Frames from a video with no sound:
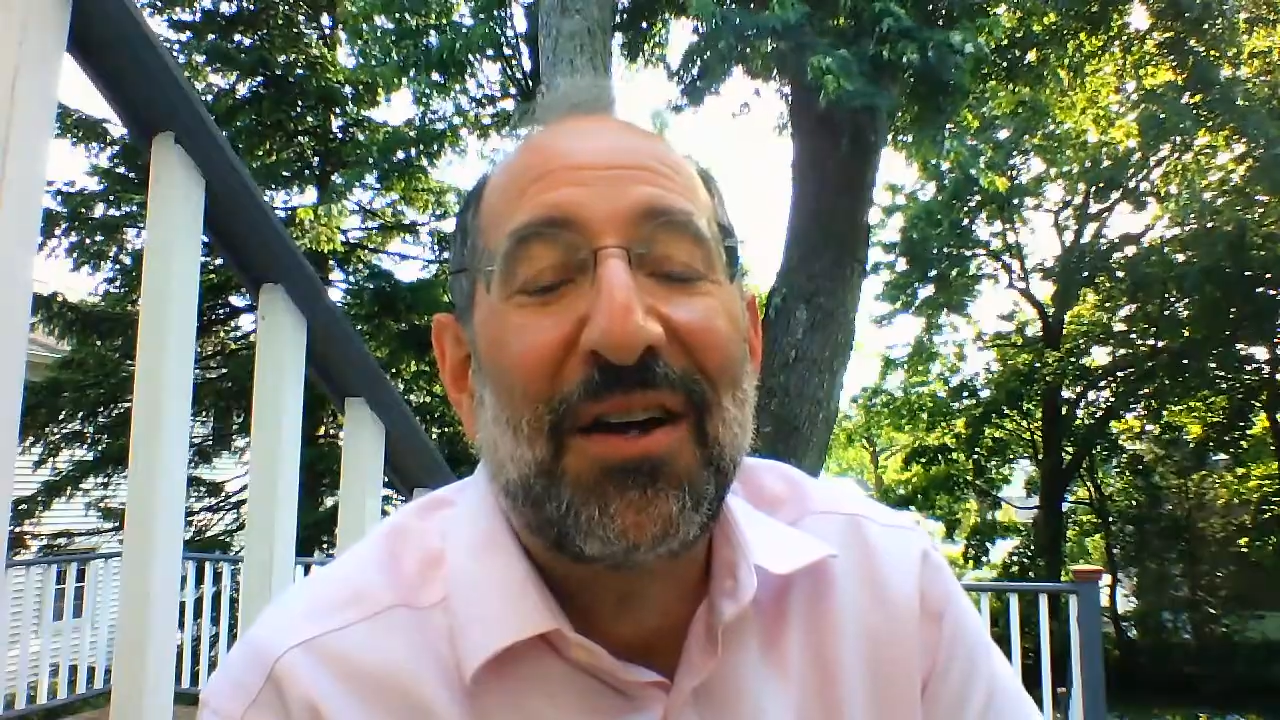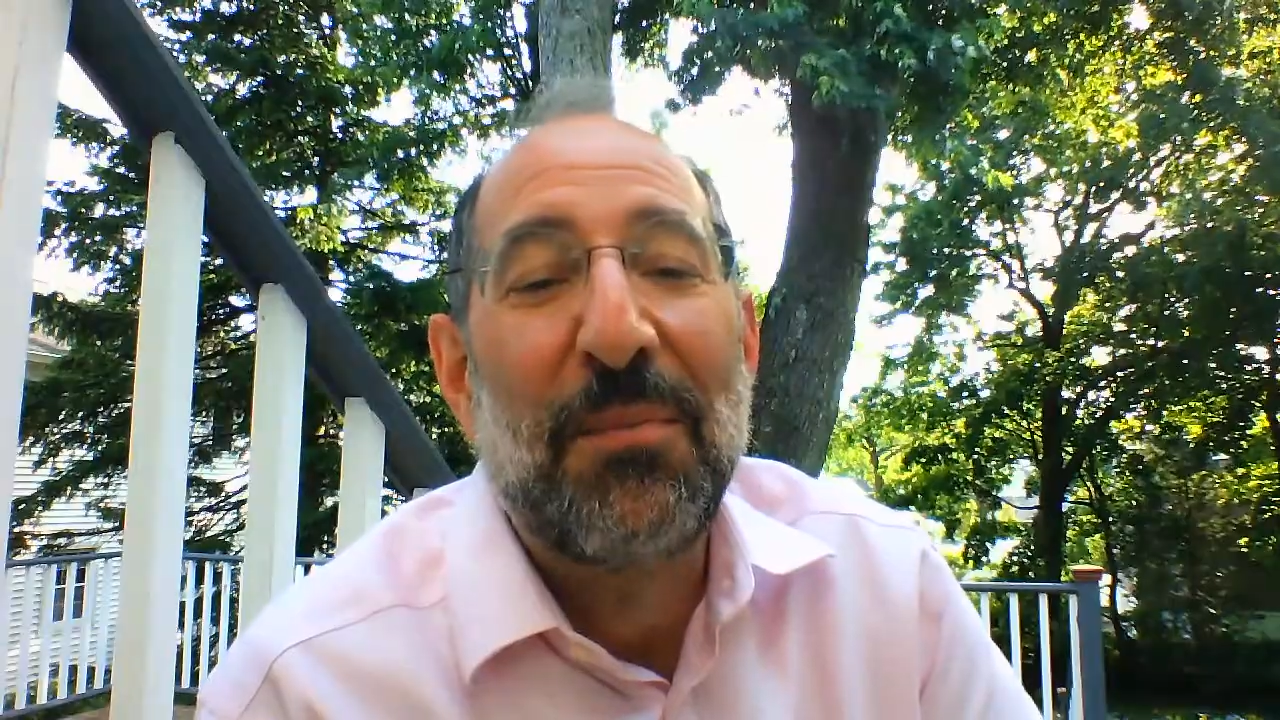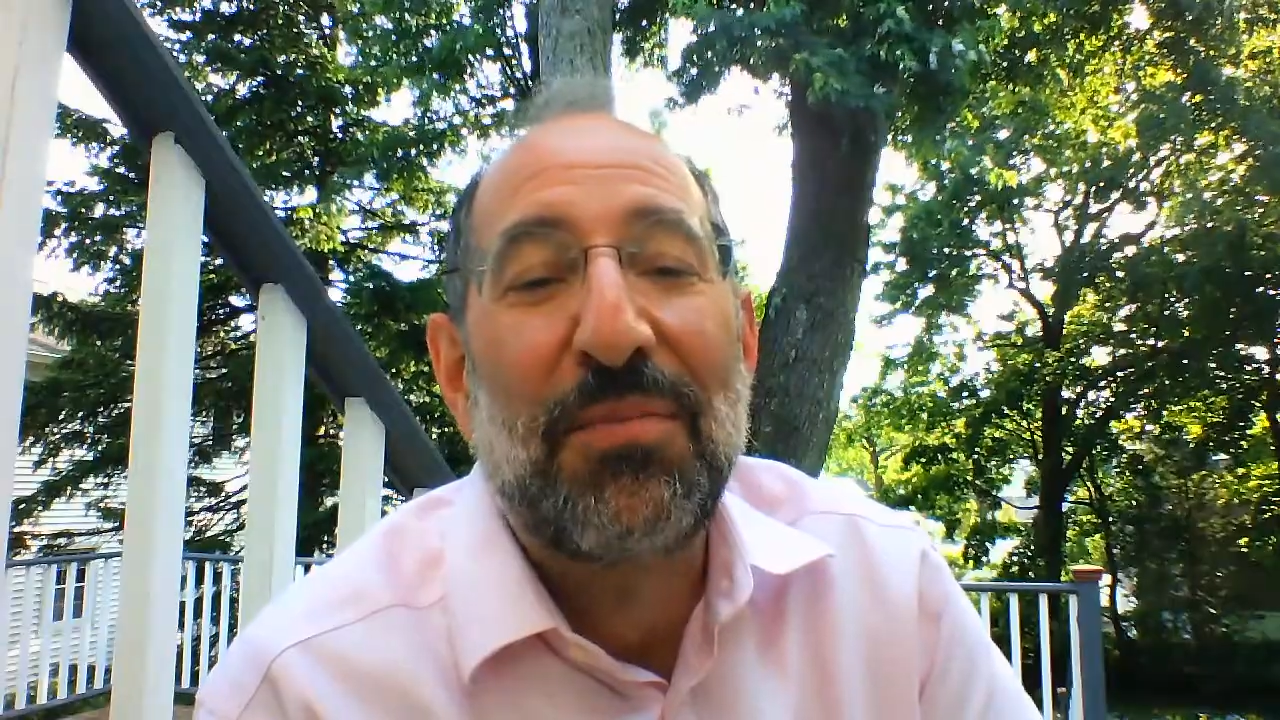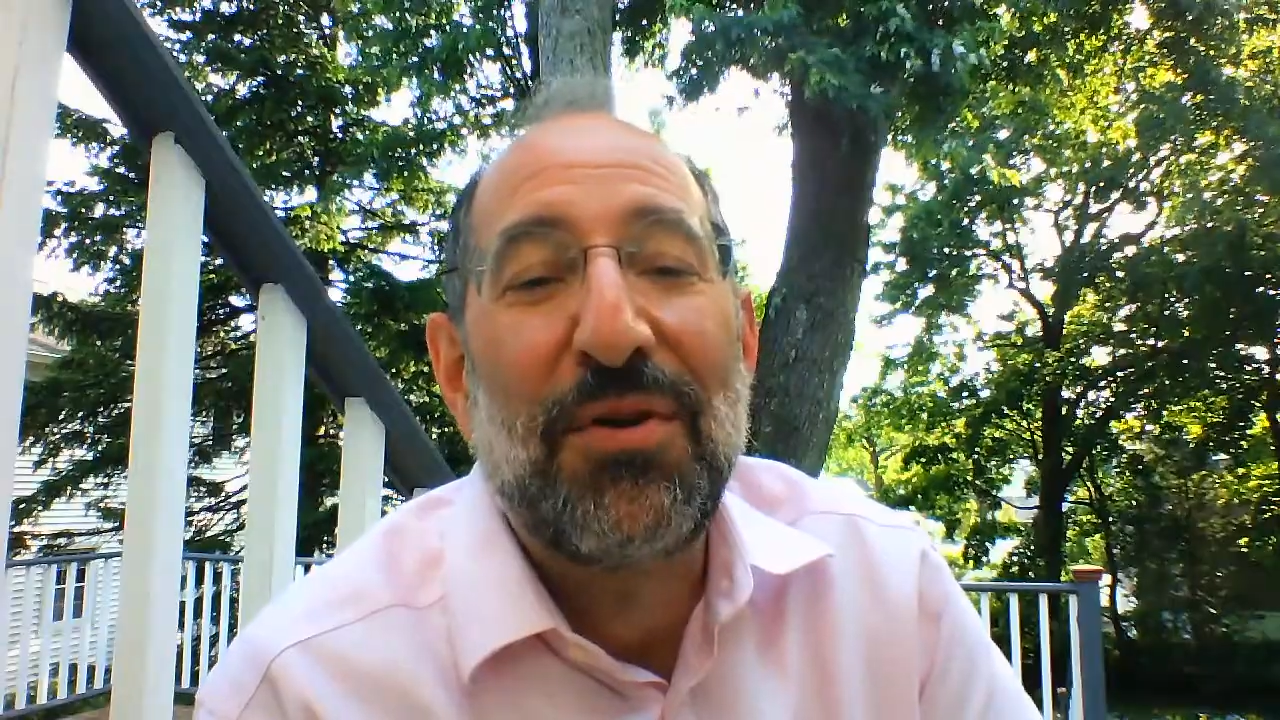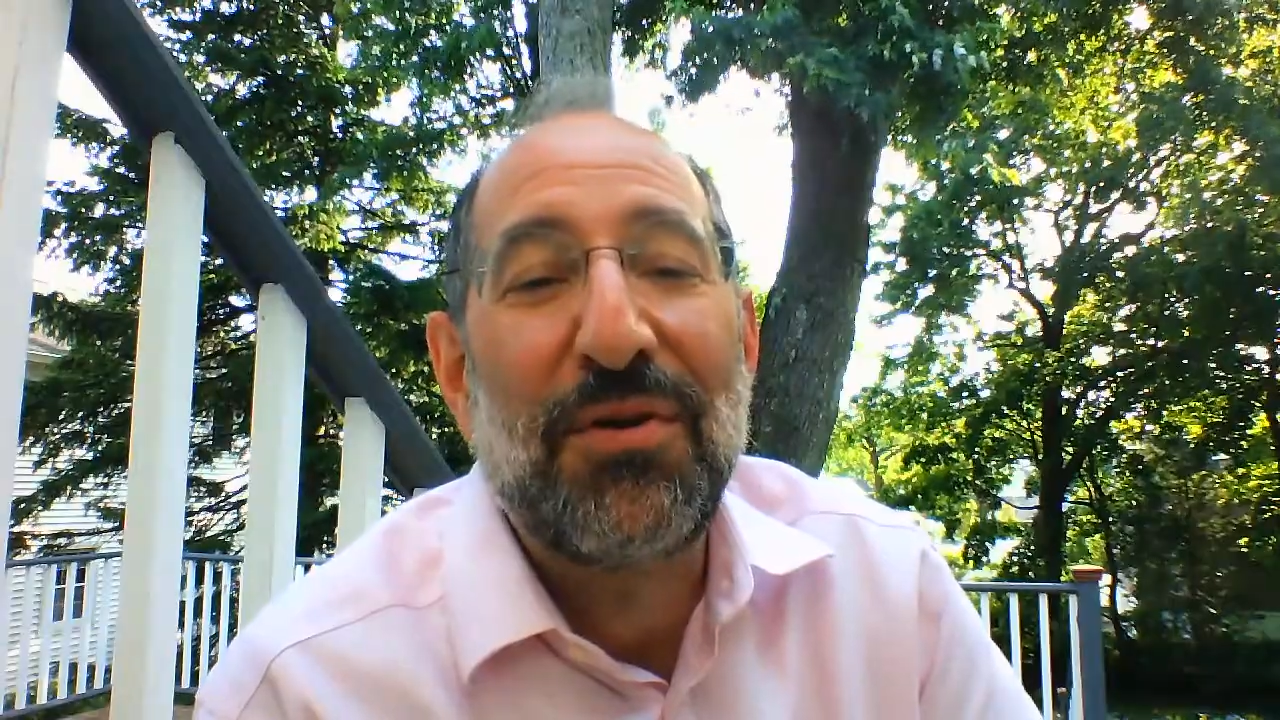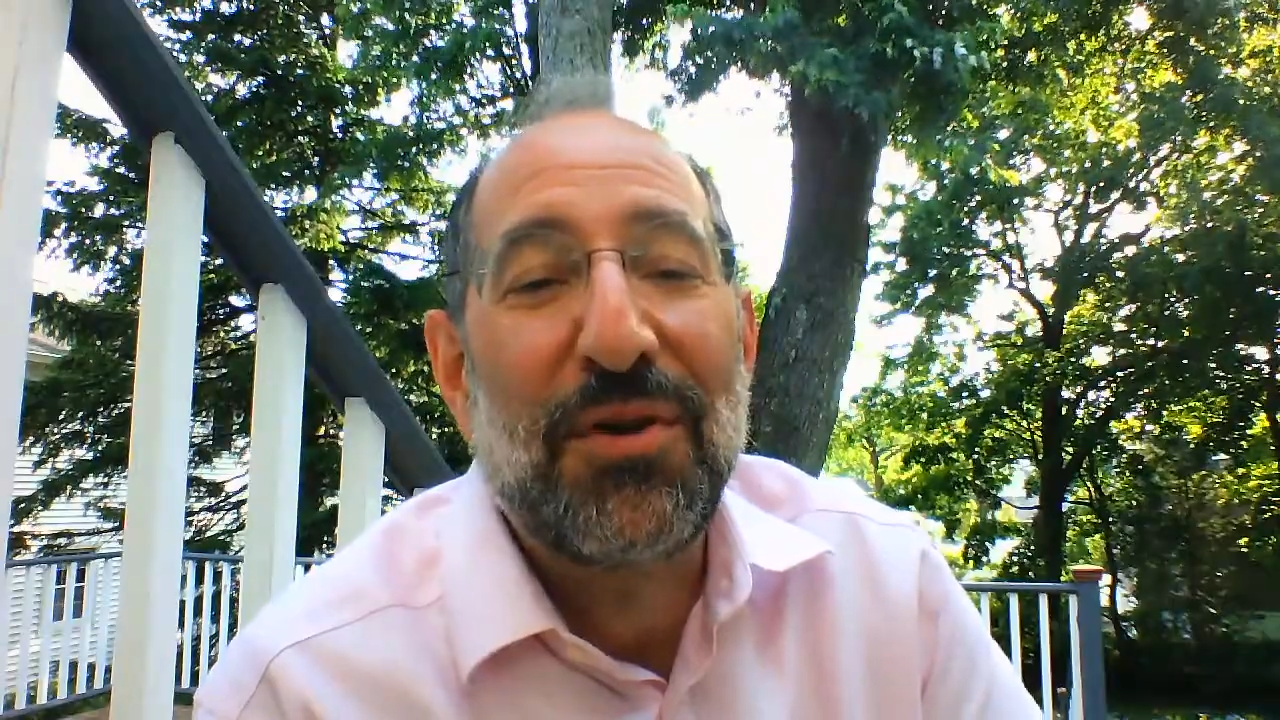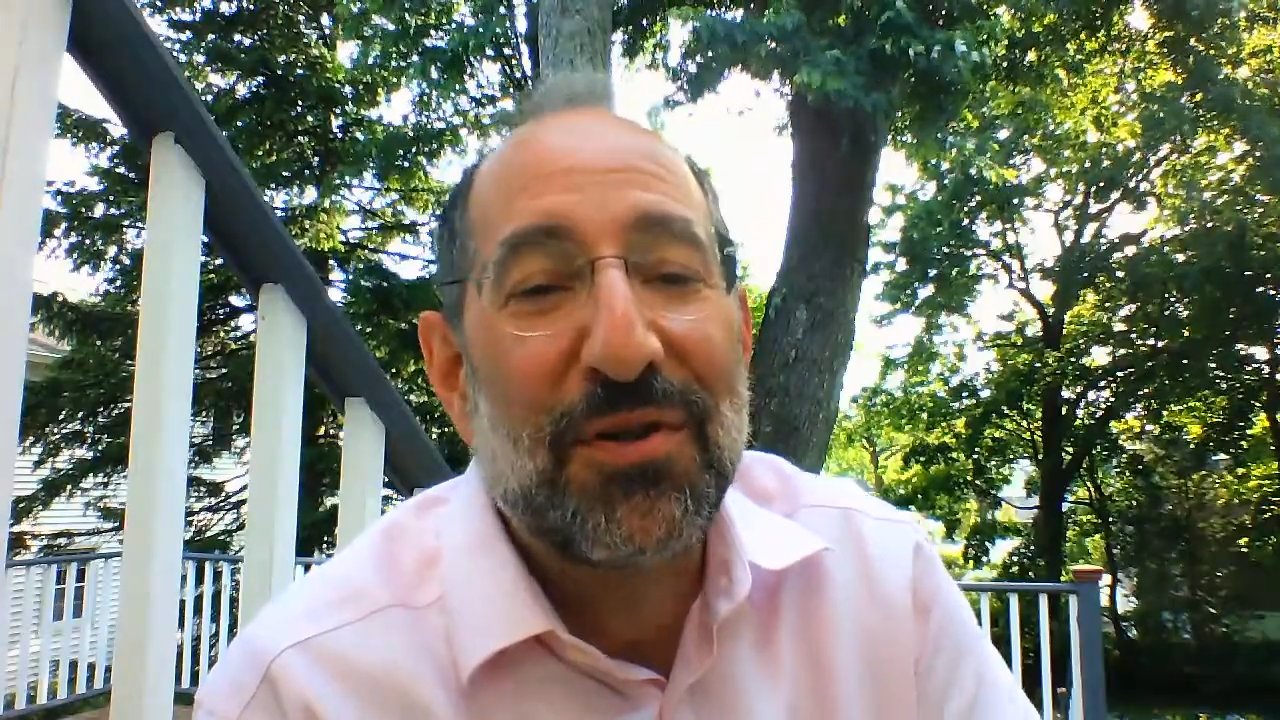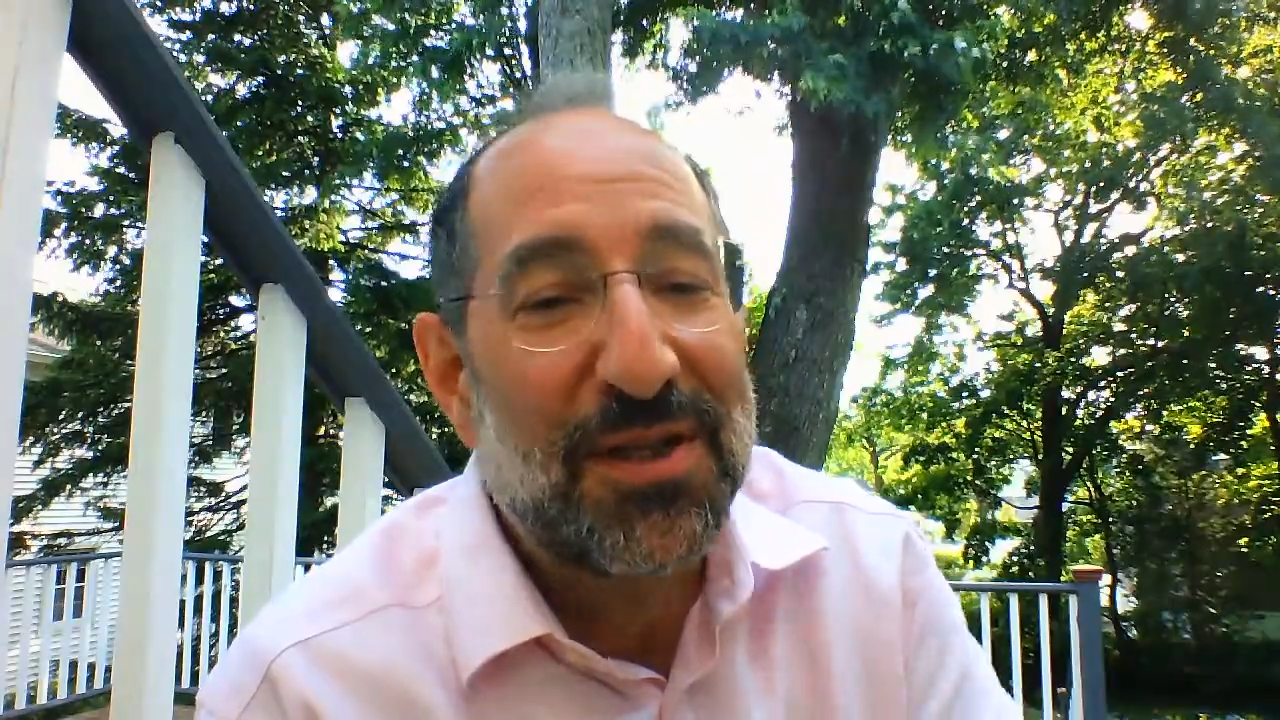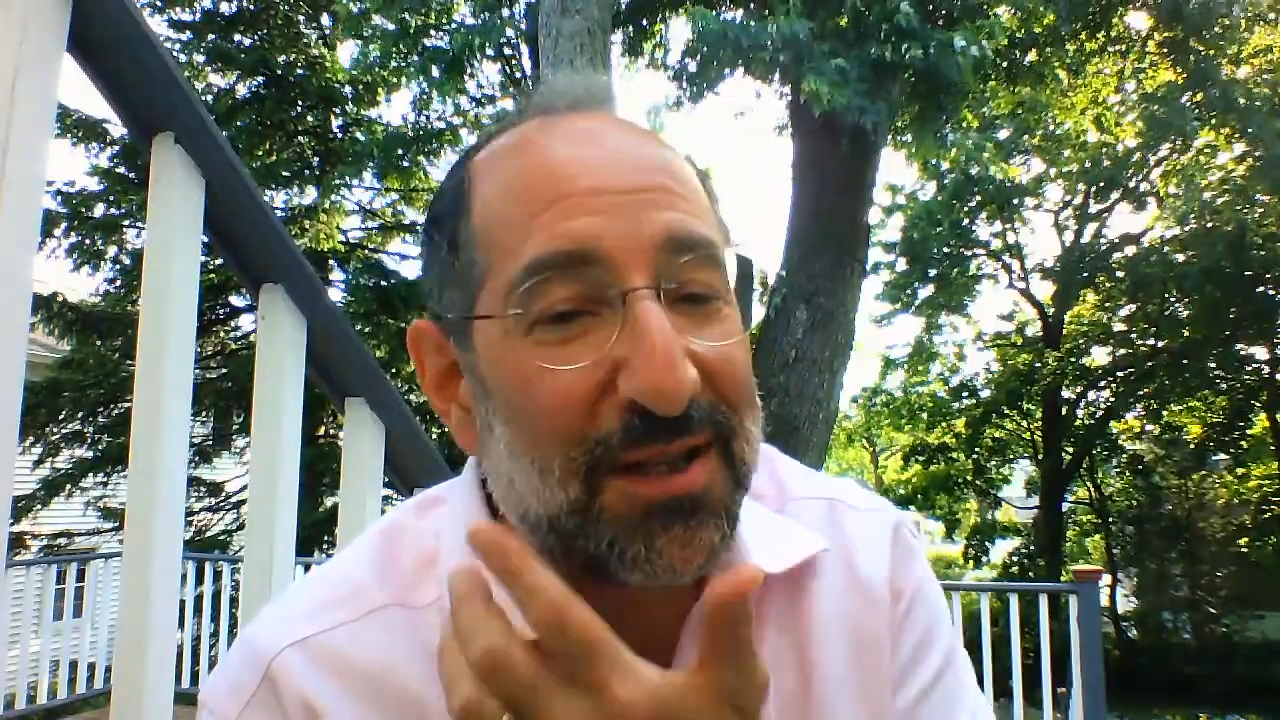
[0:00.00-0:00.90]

computers